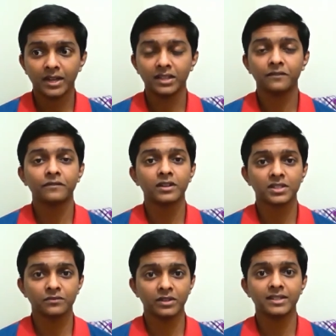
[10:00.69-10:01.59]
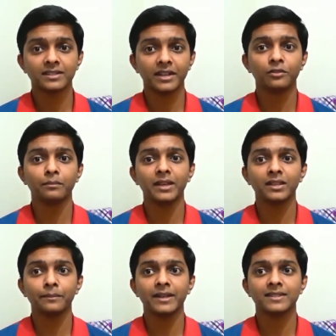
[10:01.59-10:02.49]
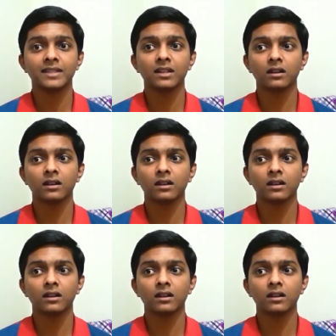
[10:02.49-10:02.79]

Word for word: and the first one is like to make the basic